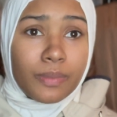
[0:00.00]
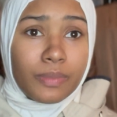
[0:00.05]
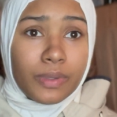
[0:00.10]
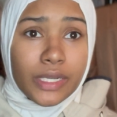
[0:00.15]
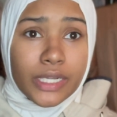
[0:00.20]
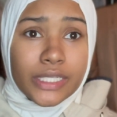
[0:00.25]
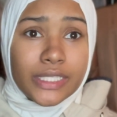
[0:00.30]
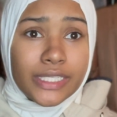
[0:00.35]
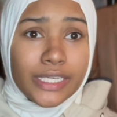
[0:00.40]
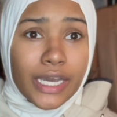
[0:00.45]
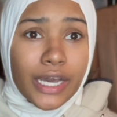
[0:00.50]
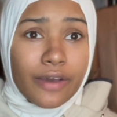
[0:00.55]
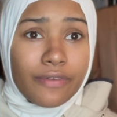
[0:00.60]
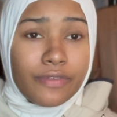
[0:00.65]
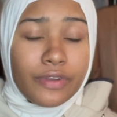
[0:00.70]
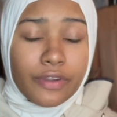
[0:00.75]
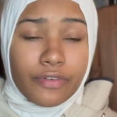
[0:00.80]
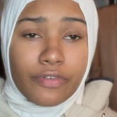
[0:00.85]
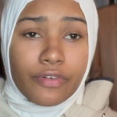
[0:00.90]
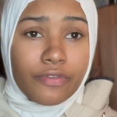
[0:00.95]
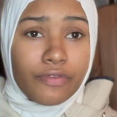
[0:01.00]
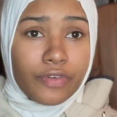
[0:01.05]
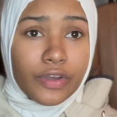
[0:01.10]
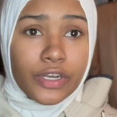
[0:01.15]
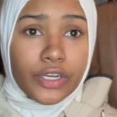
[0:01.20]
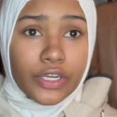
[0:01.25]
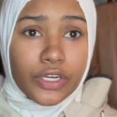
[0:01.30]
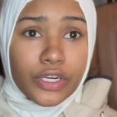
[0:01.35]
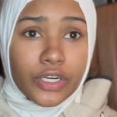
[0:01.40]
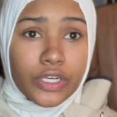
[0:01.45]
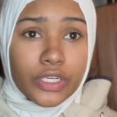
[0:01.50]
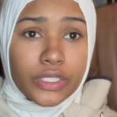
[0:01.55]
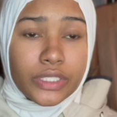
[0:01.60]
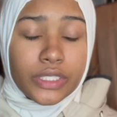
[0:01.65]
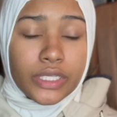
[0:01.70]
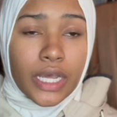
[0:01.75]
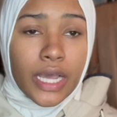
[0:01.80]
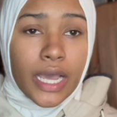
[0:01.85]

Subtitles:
plenty of different vendors.